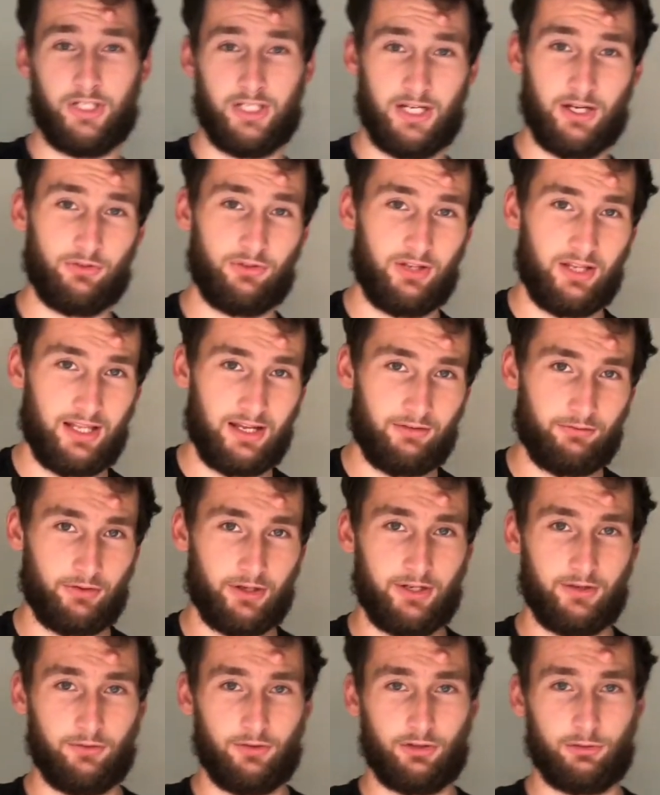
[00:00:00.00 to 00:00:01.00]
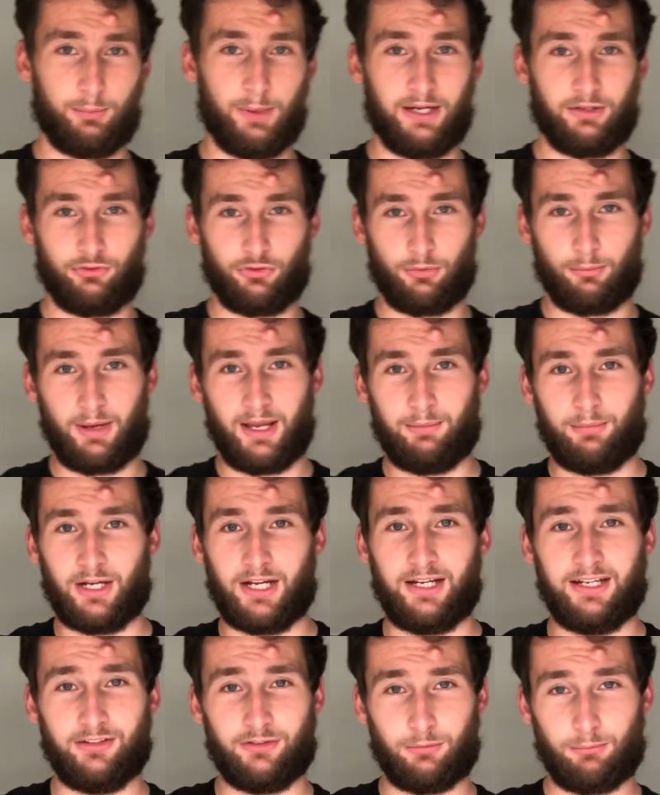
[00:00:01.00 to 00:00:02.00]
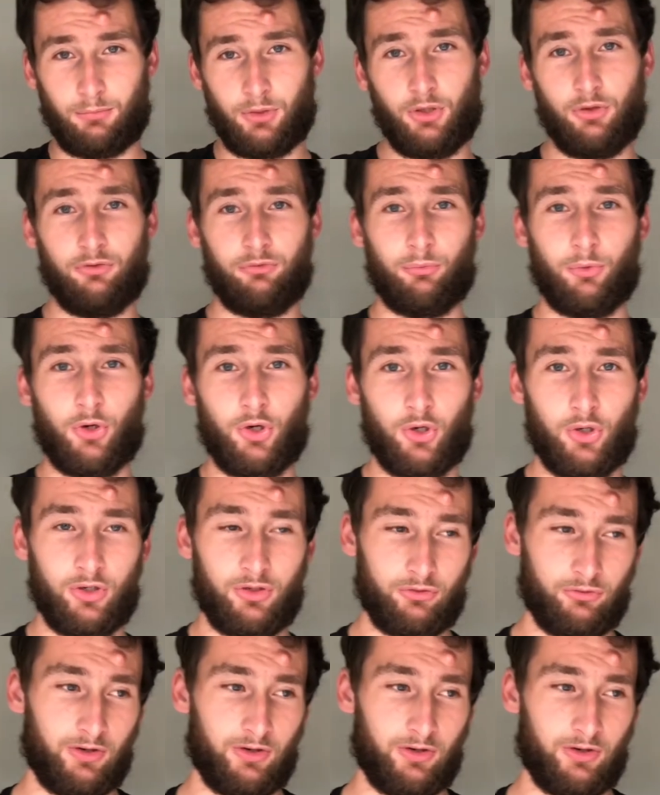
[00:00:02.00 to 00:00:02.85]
You go to the other end of the spectrum. Maybe I need to move more